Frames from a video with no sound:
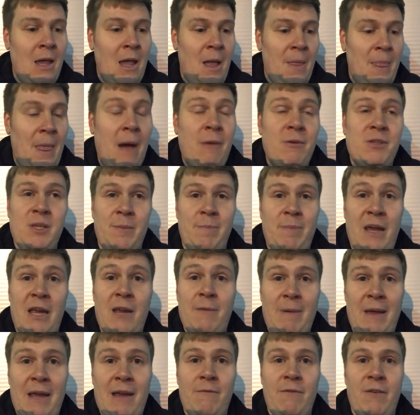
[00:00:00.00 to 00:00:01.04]
That was a big,
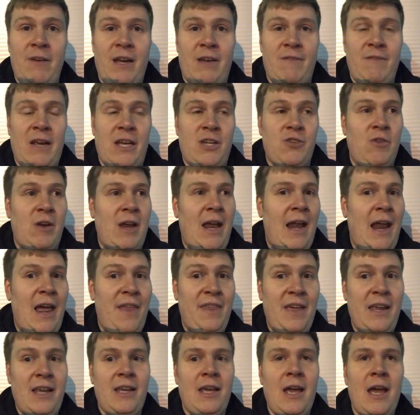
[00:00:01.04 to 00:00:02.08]
big, big victory, and I
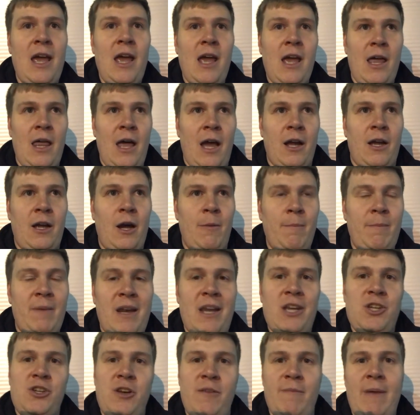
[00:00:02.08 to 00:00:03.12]
think a
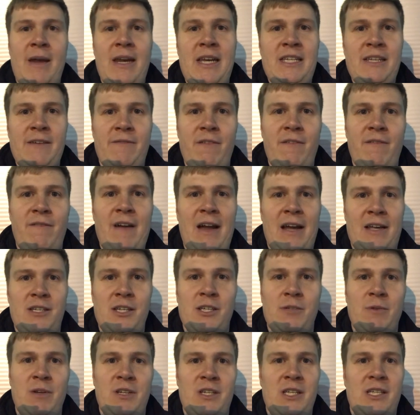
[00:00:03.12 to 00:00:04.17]
combination of many different
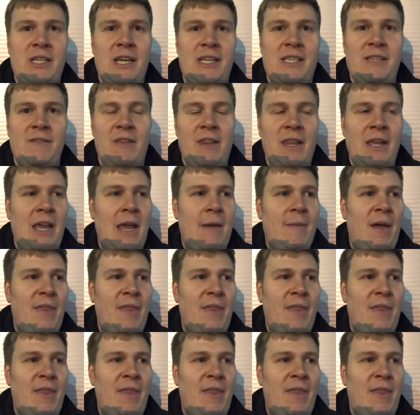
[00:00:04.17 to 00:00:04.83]
factors were decisive in the game.